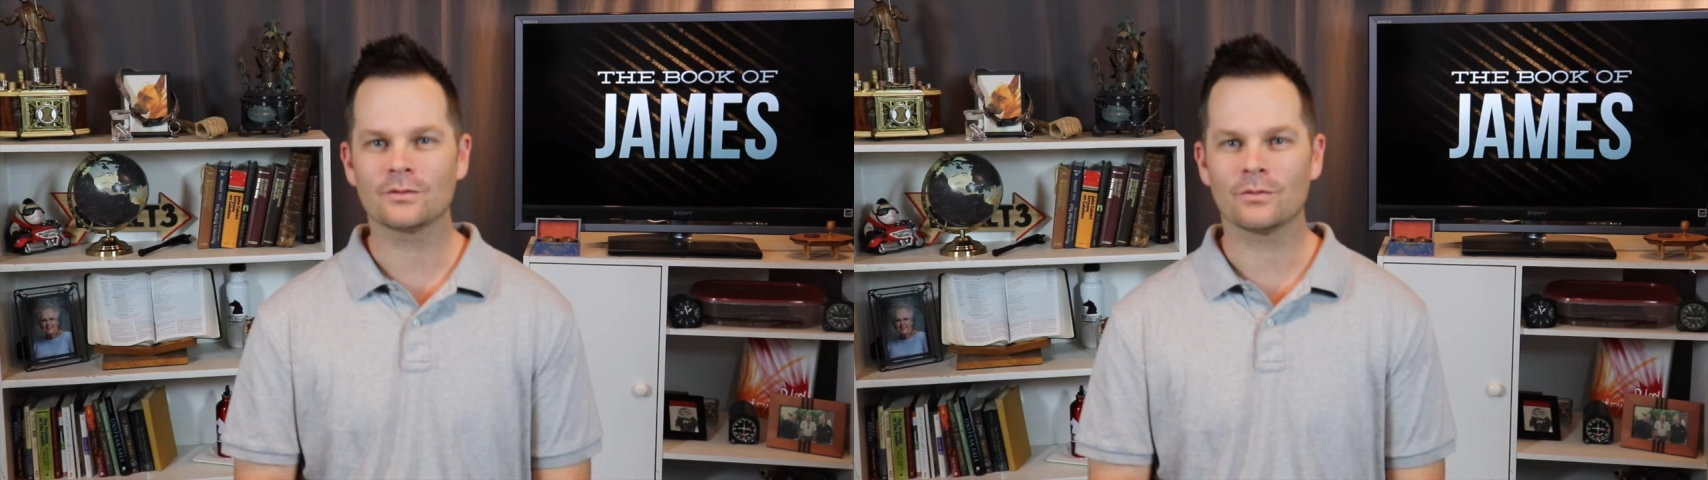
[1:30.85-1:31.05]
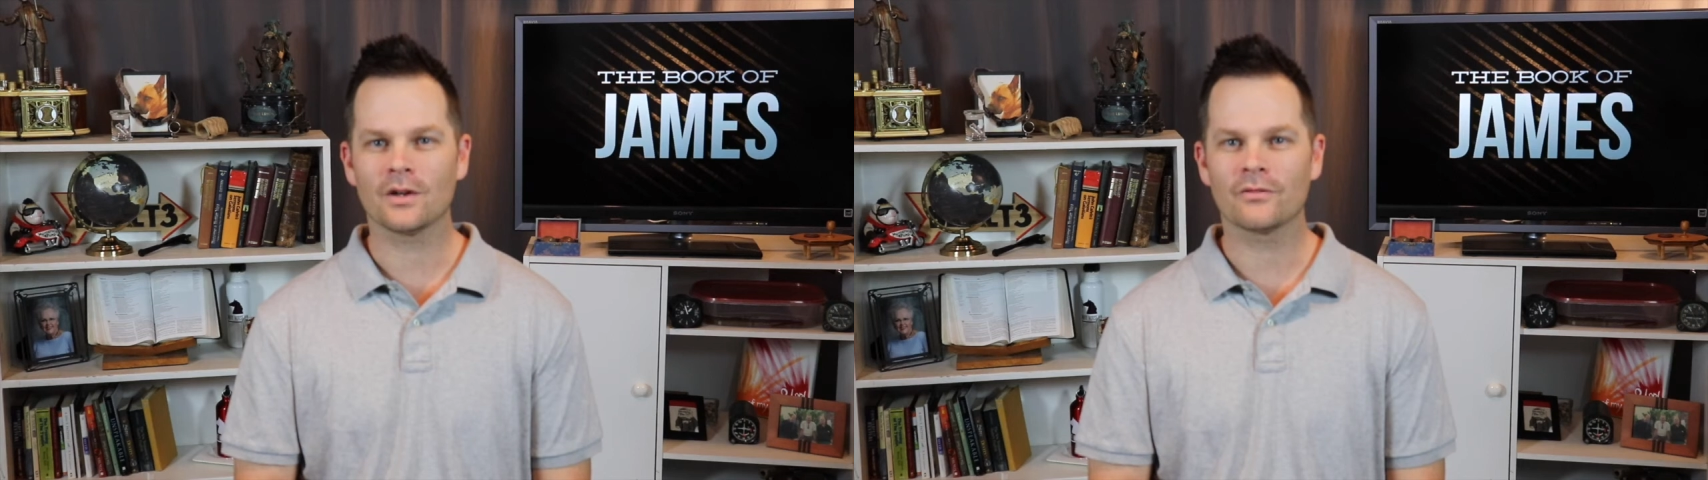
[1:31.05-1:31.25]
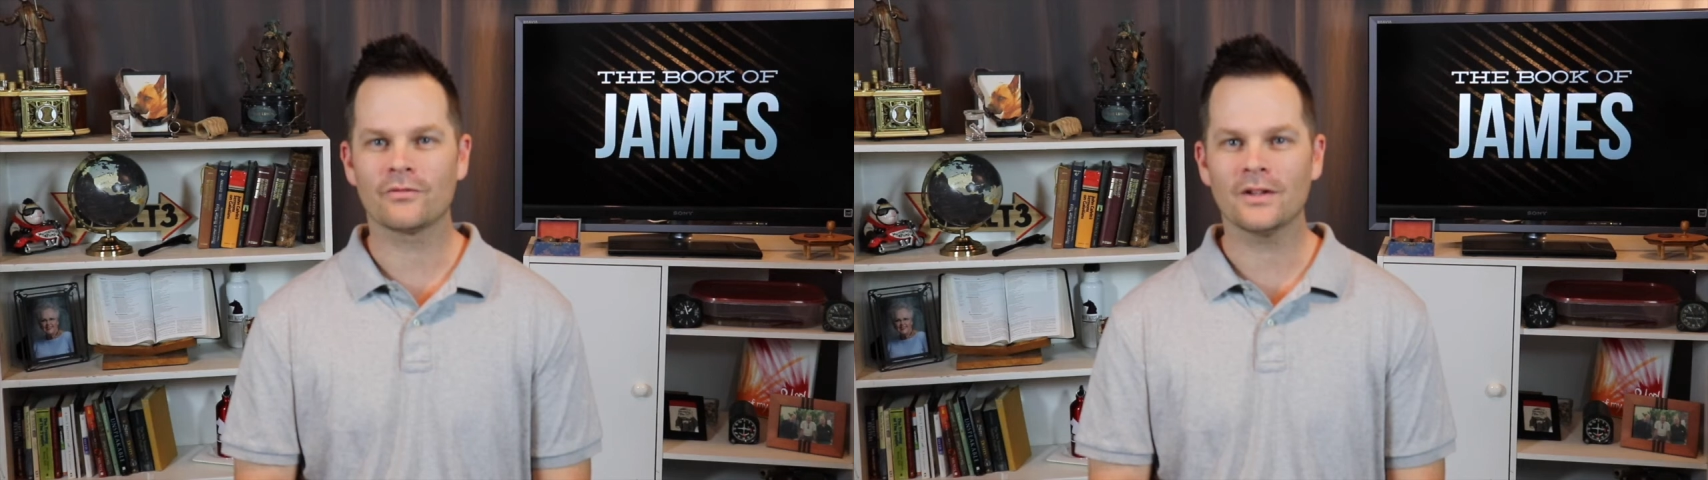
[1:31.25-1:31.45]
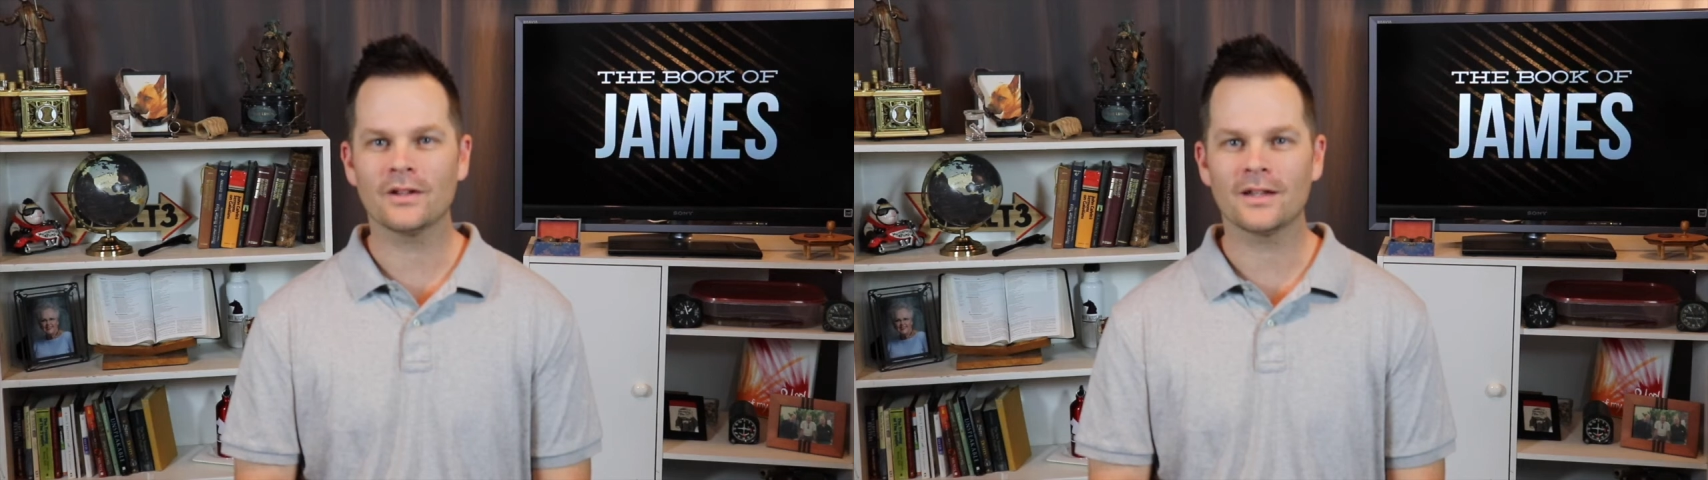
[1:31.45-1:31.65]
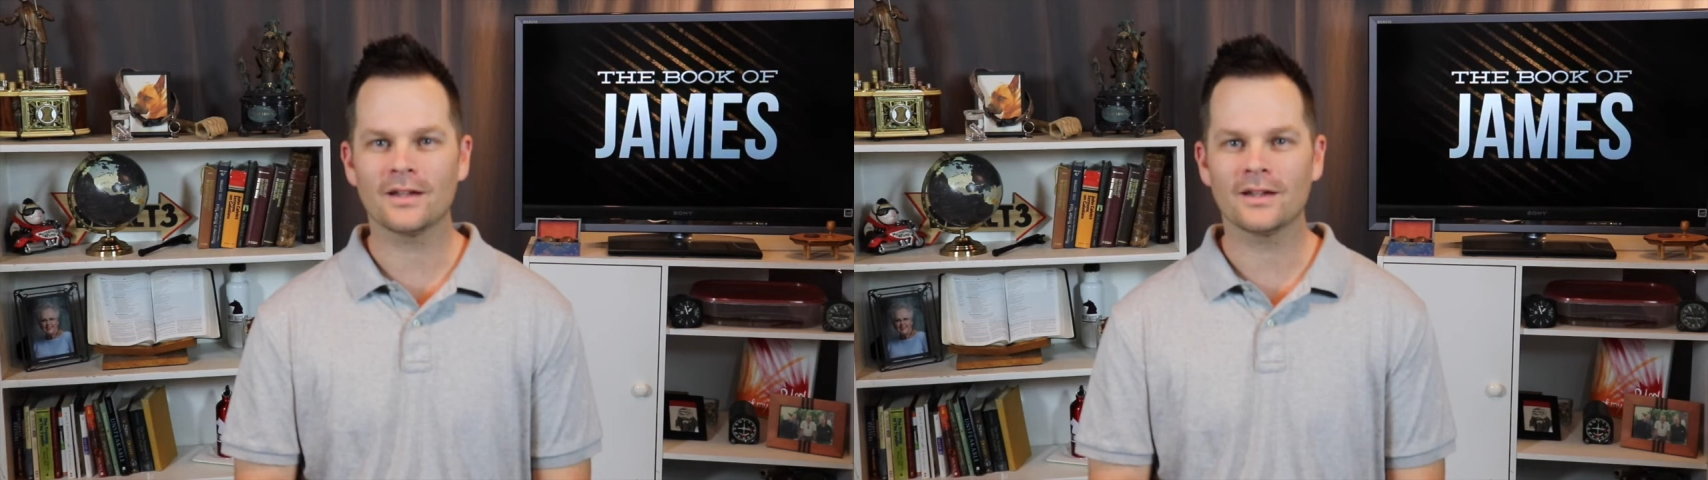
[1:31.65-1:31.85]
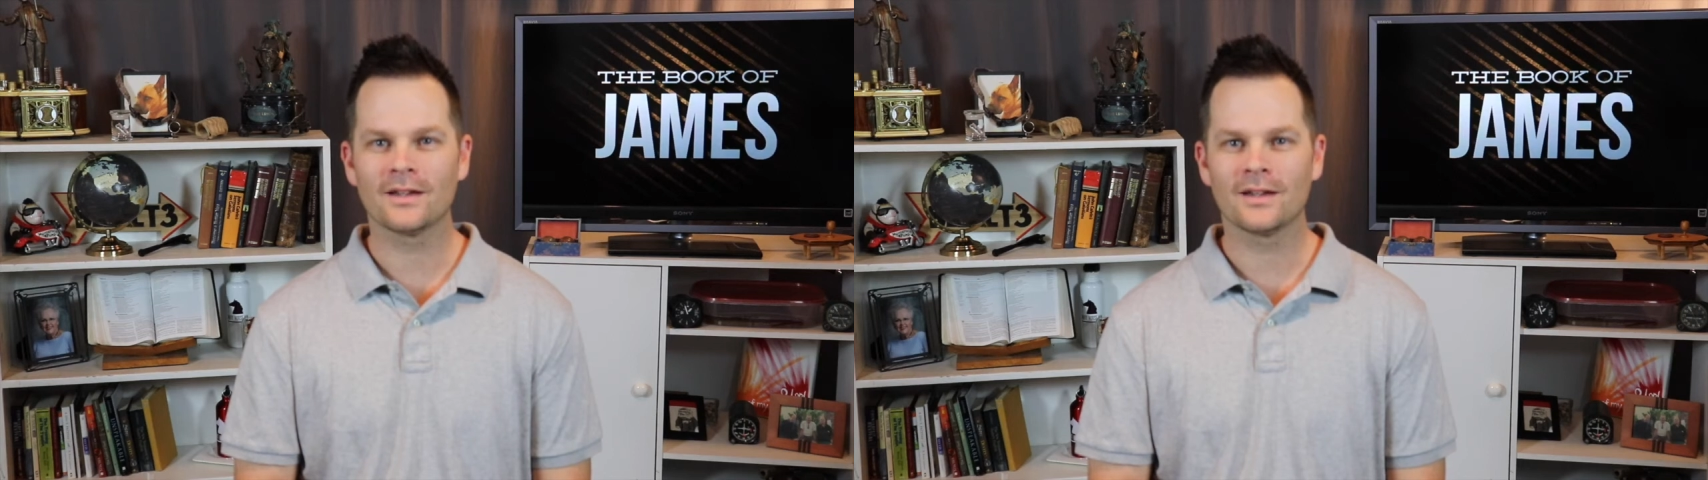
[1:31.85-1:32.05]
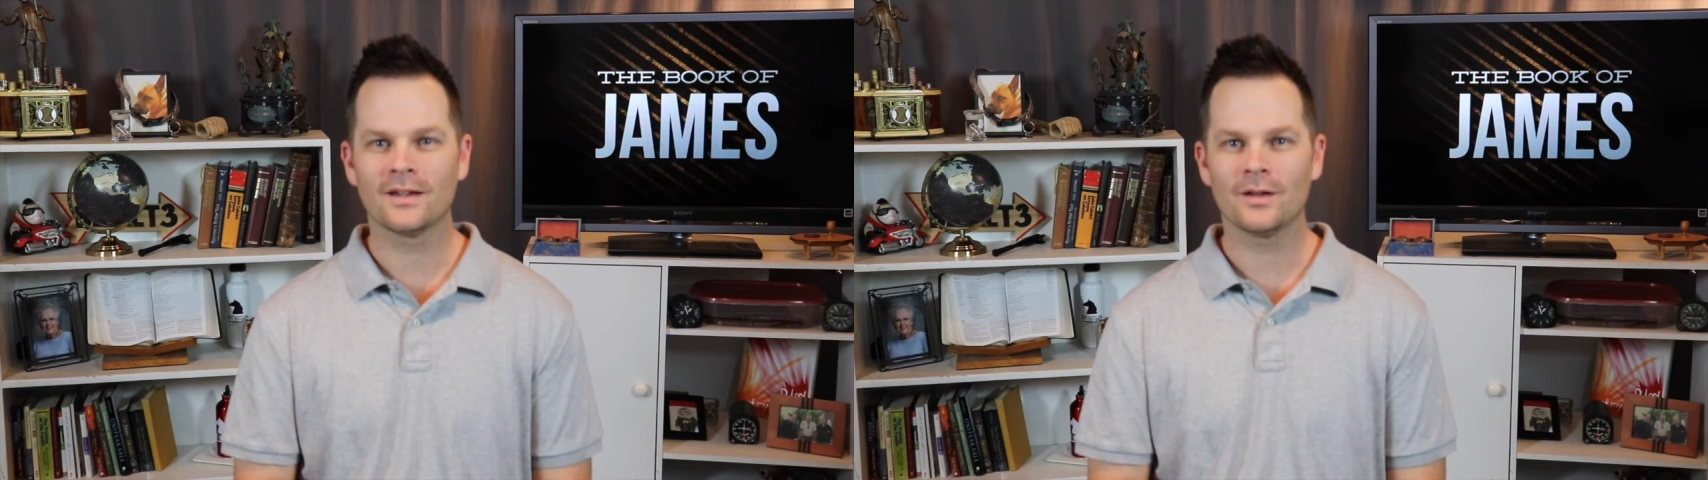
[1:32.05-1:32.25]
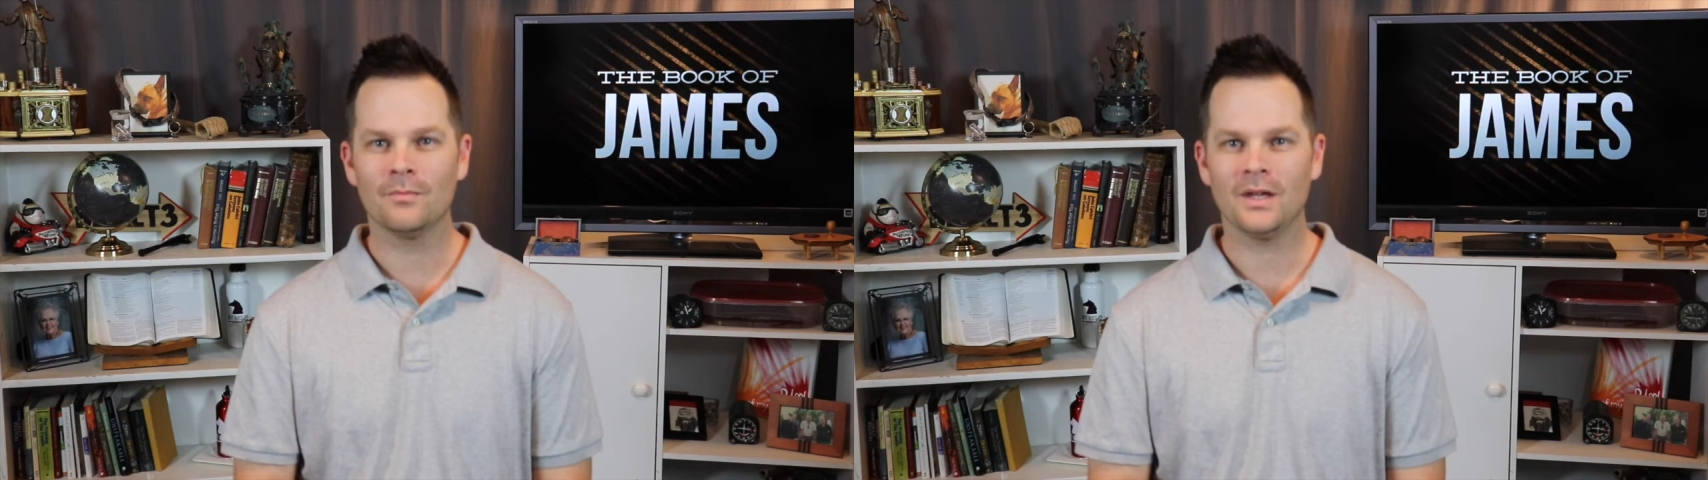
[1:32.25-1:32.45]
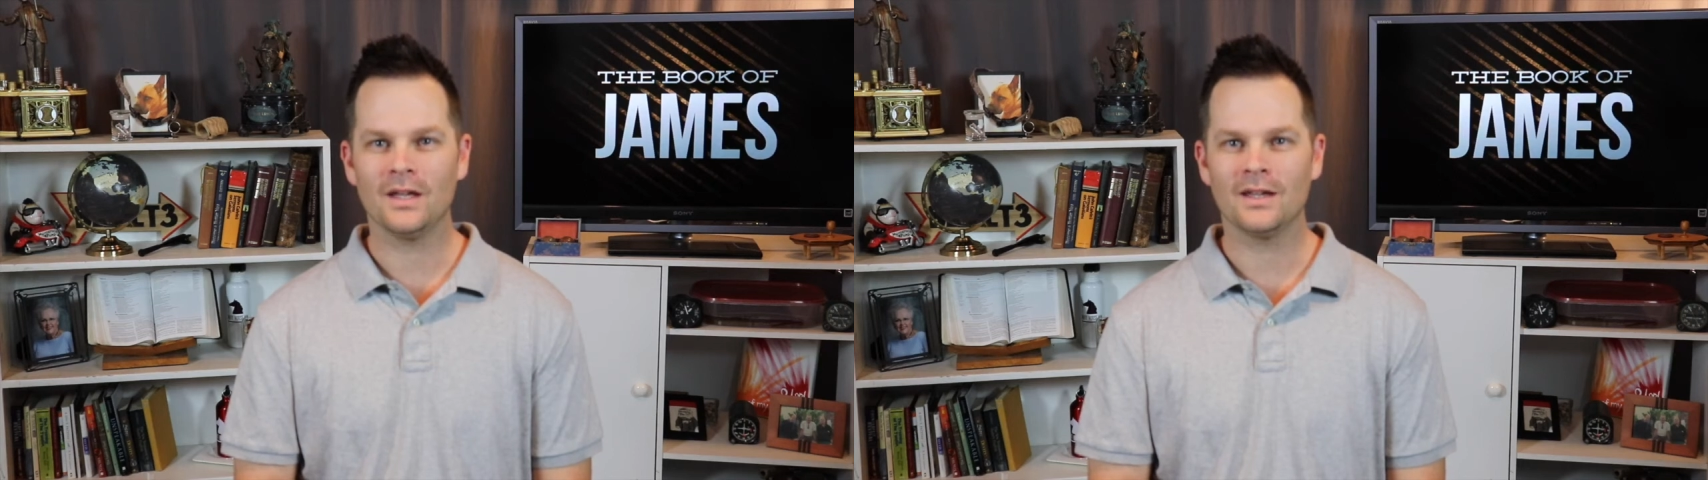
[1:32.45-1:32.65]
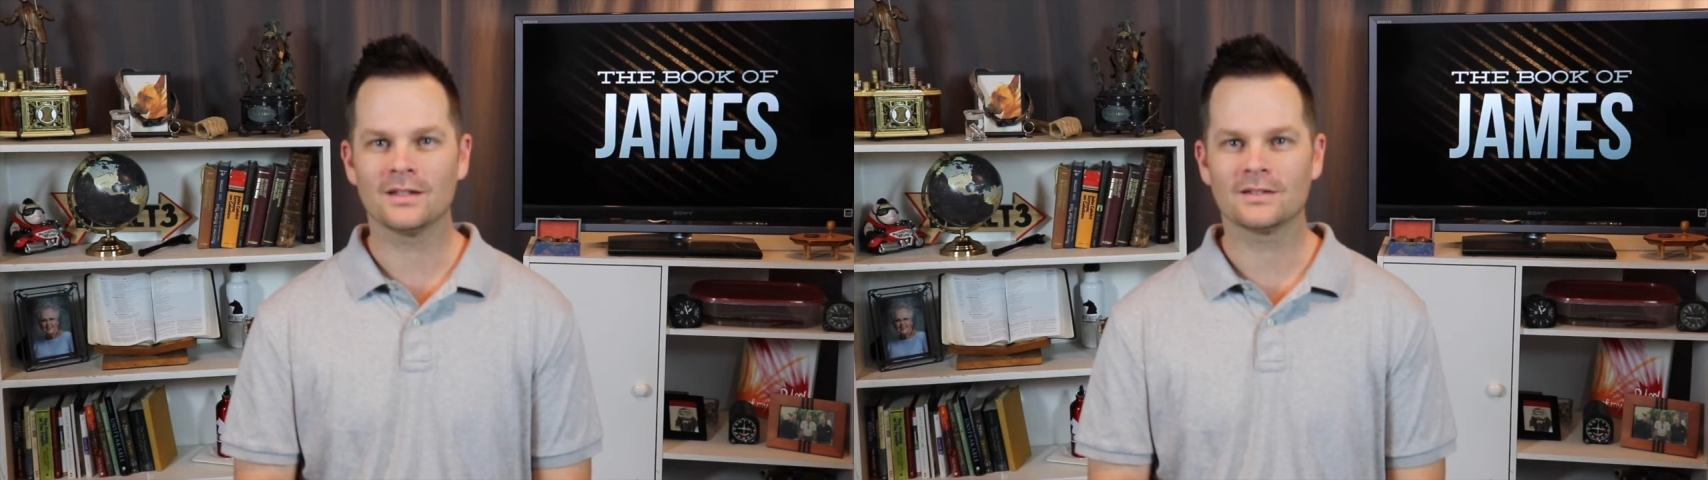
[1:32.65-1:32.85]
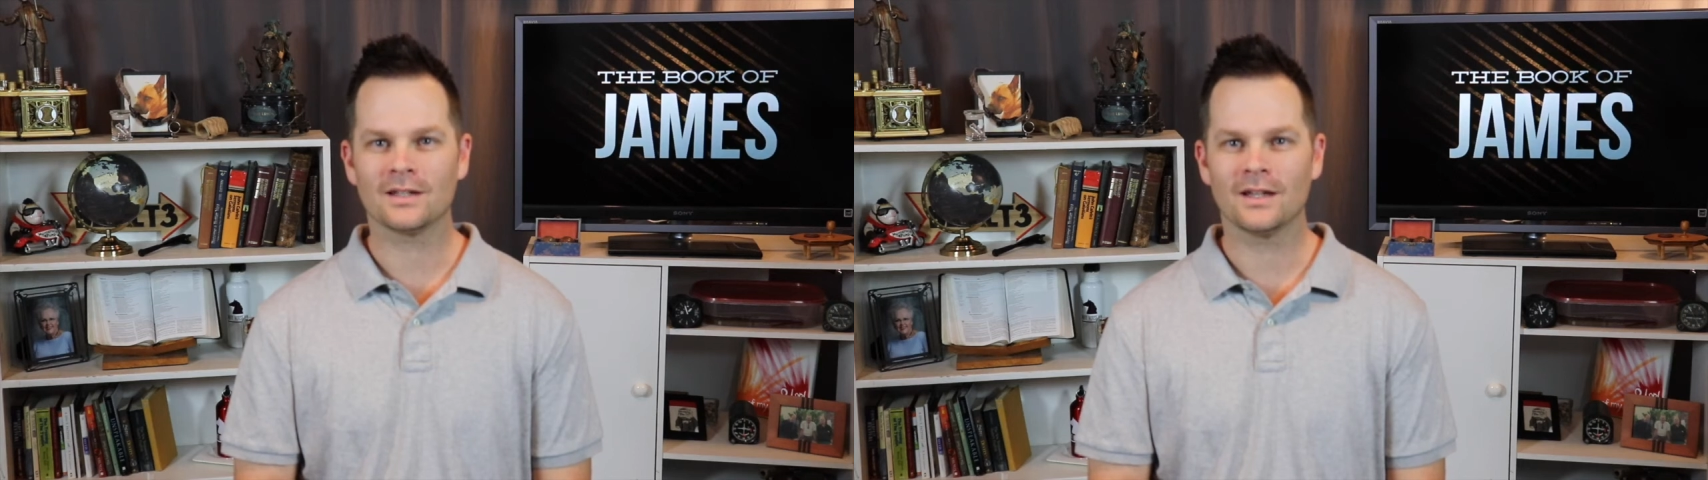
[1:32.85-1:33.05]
We are feeling beings.